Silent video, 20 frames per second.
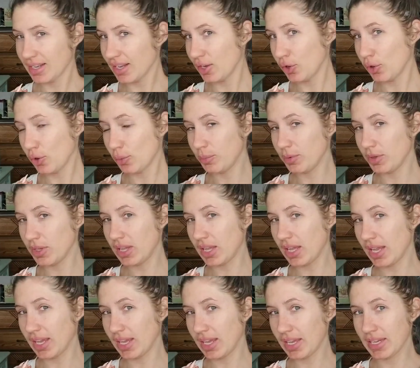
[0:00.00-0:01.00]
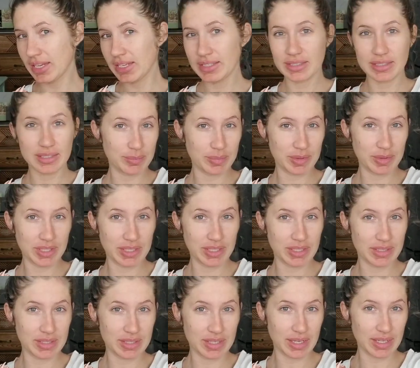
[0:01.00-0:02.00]
I hope you like it.
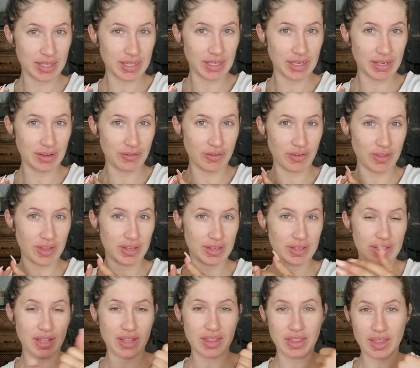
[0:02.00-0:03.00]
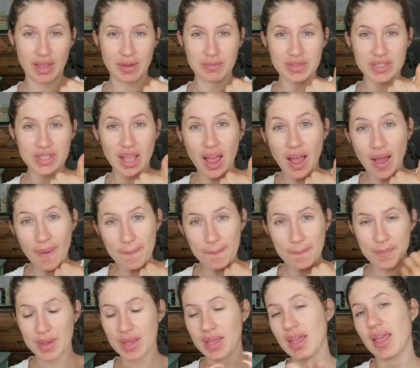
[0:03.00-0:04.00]
Please give it a thumbs
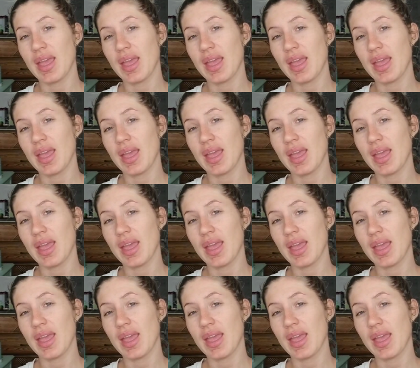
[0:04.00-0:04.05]
up